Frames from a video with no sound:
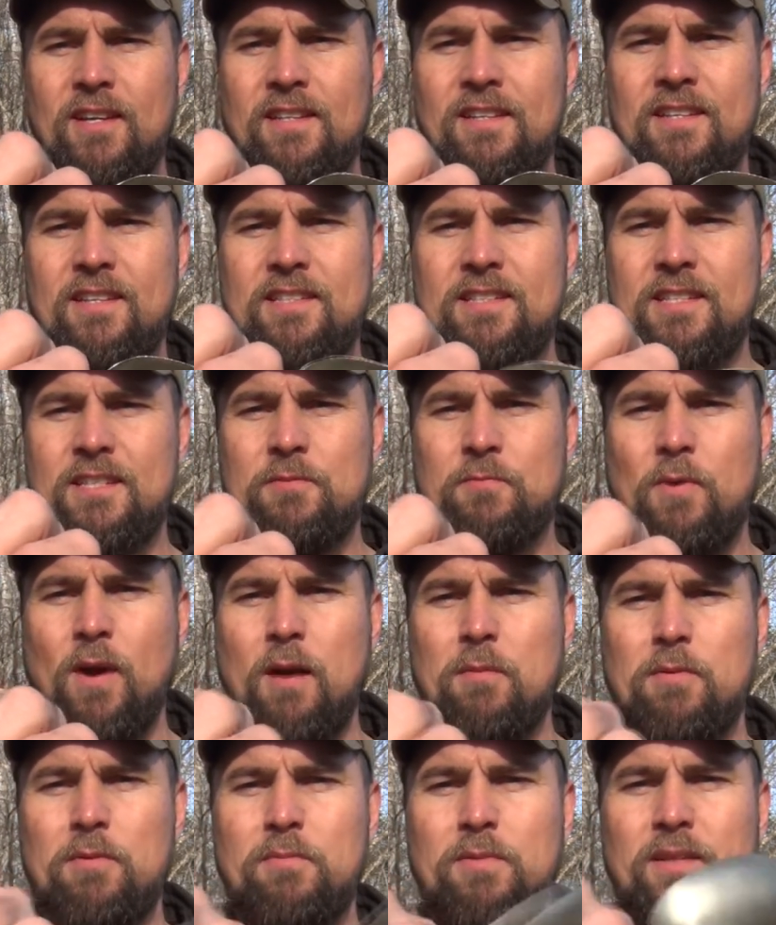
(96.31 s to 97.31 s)
this is
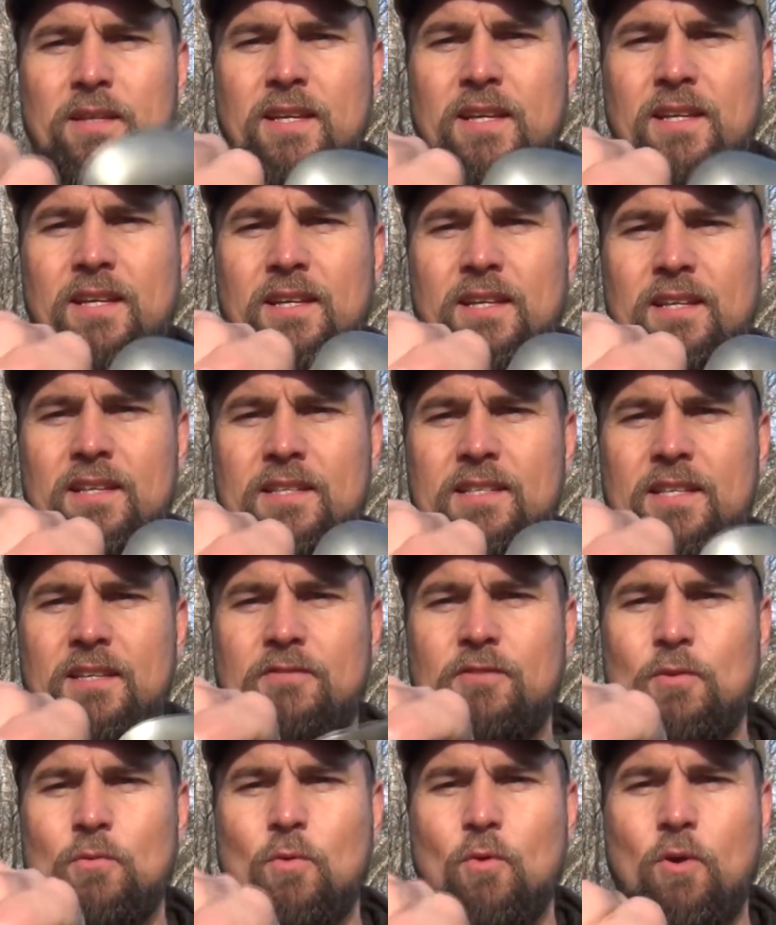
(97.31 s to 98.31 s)
probably
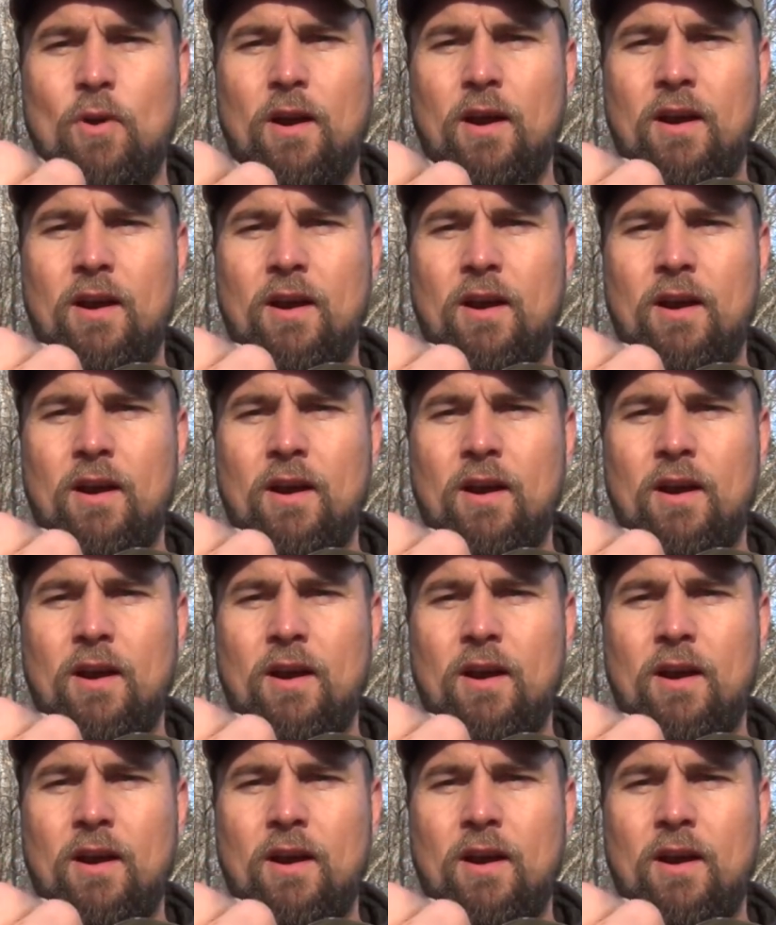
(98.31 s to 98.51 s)
Civil War